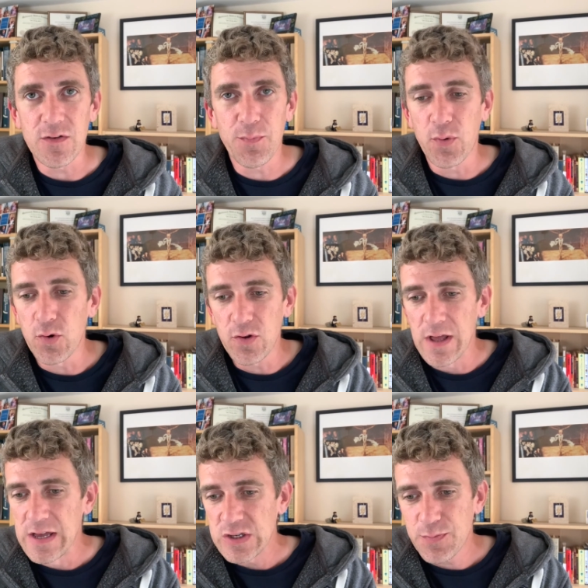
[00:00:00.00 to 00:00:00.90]
Paul
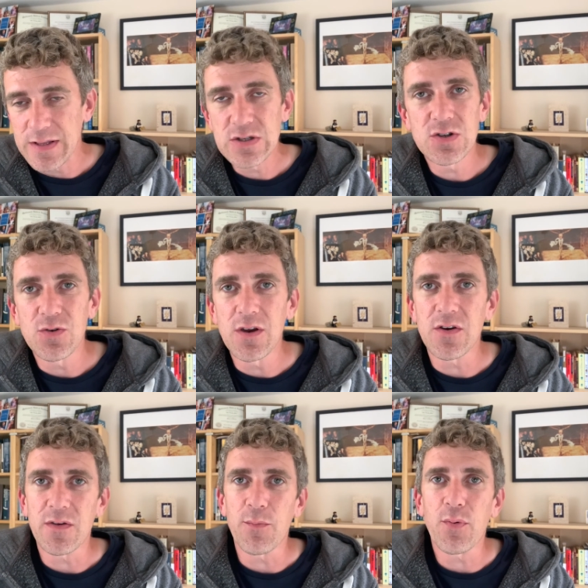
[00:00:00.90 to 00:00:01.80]
spends 2
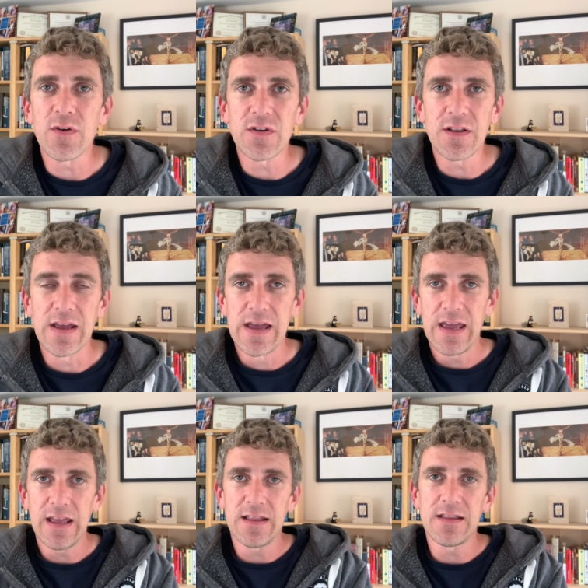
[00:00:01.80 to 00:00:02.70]
years in prison
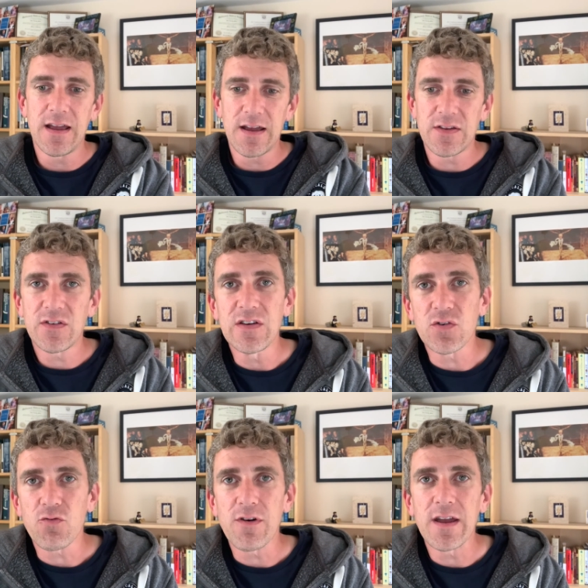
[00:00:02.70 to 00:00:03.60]
in
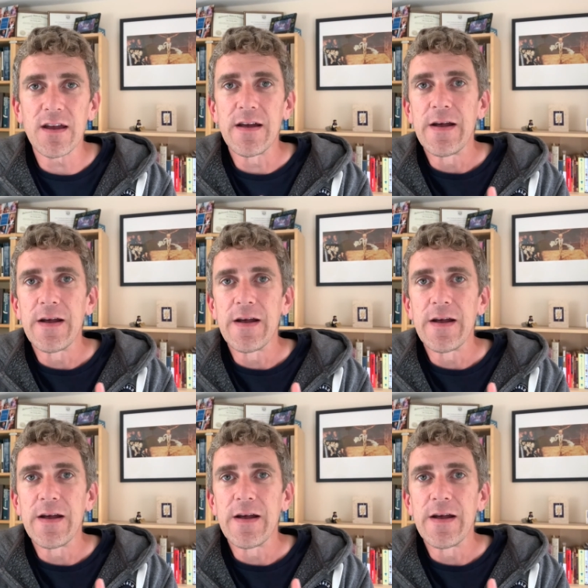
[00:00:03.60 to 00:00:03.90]
Caesarea.